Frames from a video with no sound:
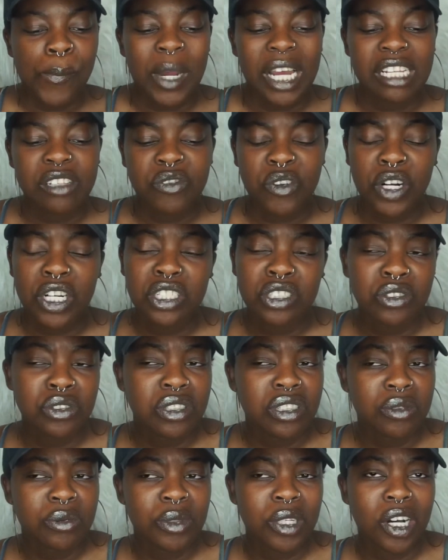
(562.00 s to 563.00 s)
as far as
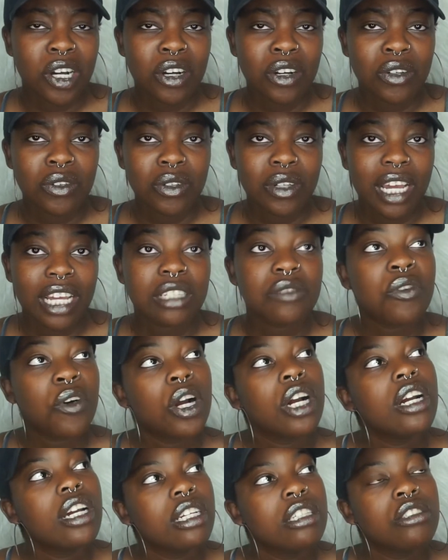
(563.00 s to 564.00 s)
YouTube
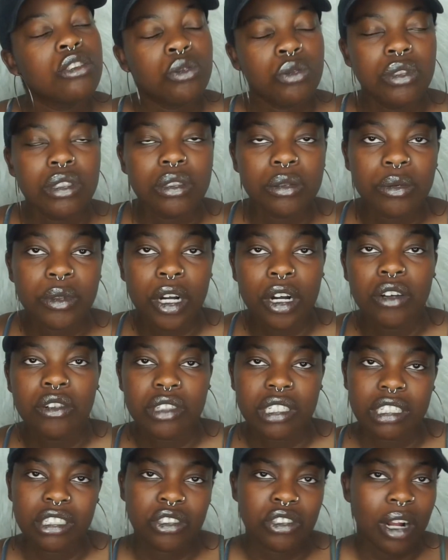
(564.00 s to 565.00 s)
goes
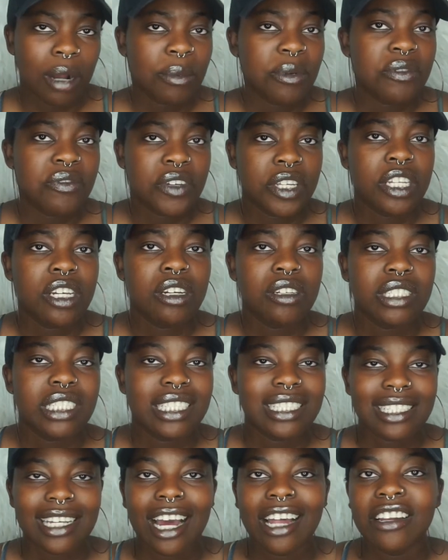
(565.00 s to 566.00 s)
and dropping videos,
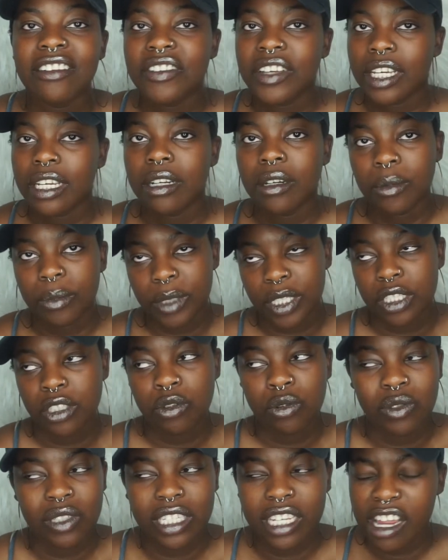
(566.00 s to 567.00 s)
it's kind of hit or miss.
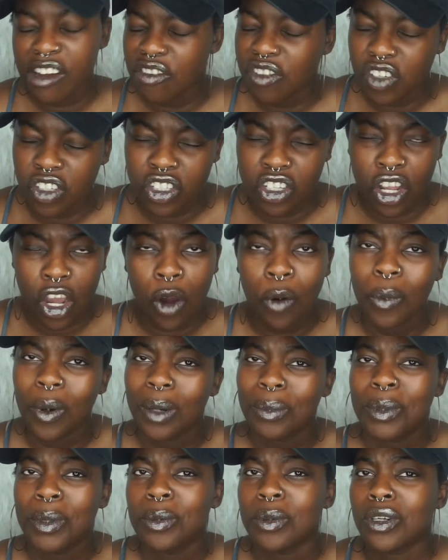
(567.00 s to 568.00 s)
You never know
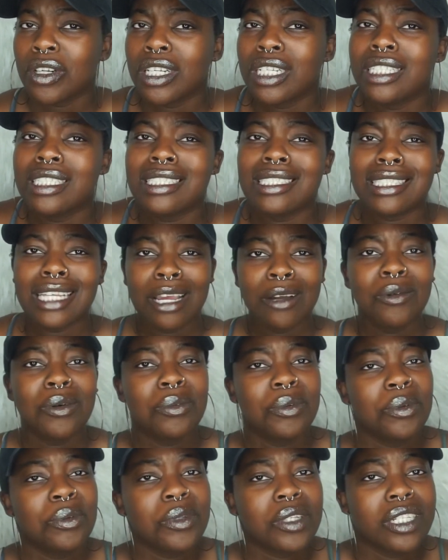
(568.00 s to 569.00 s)
what people are gonna say, what
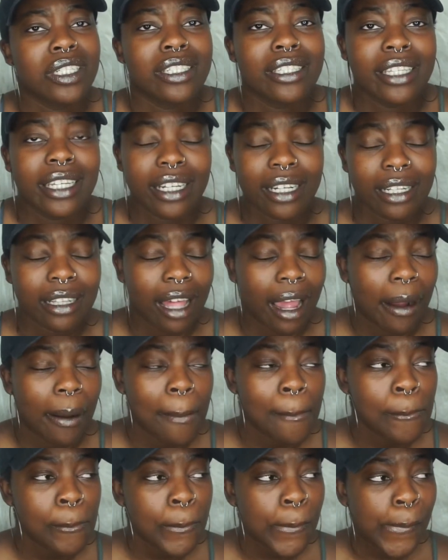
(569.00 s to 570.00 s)
people are gonna think. Like,
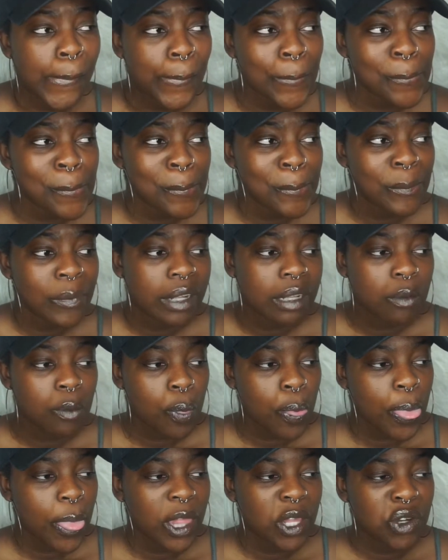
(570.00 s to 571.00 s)

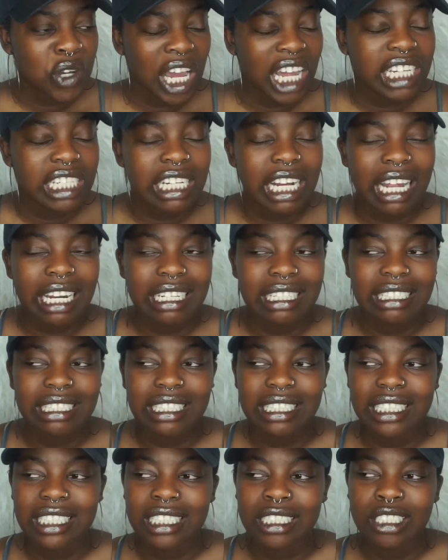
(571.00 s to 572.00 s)
you kind of gotta,
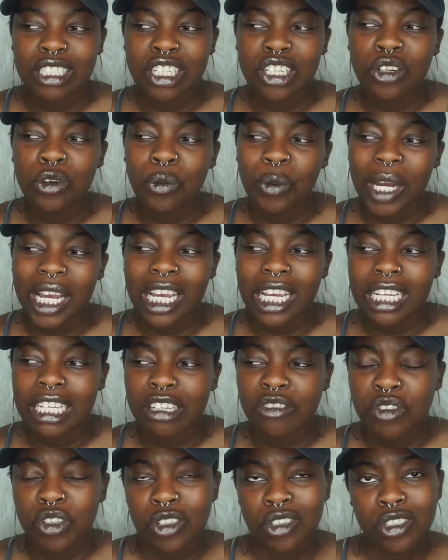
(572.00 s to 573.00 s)
in a way,
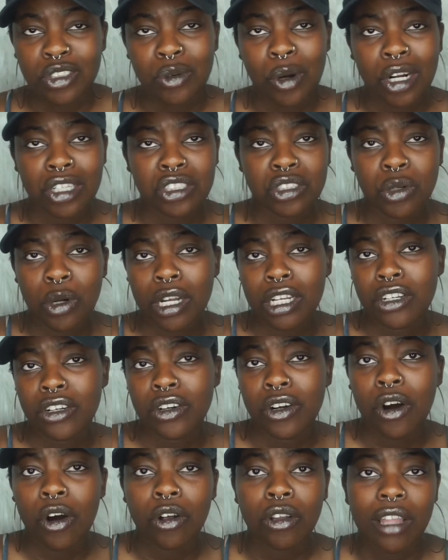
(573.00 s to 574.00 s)
even though you are showing your
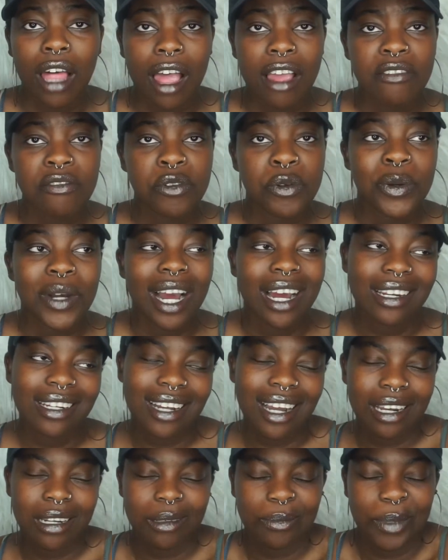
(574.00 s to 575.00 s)
whole life, you kind of
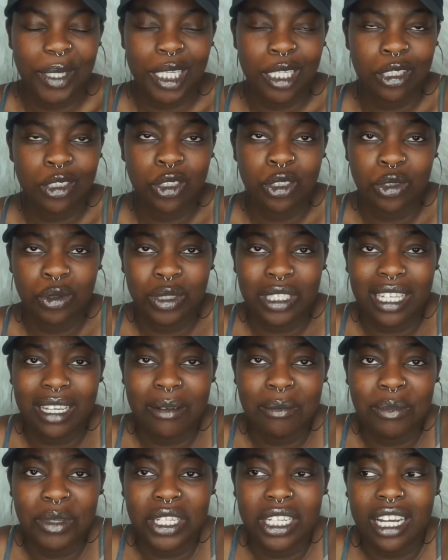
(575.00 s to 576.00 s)
gotta pick and choose
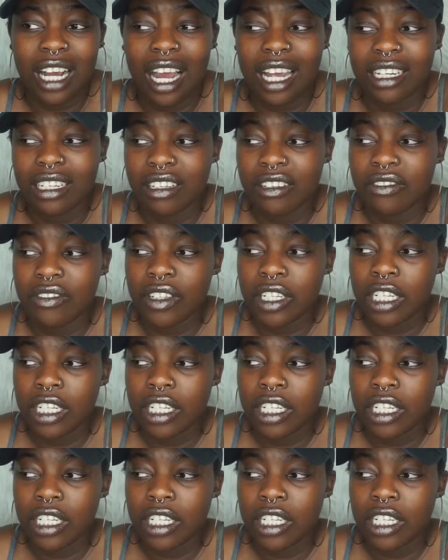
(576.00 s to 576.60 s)
and be kind of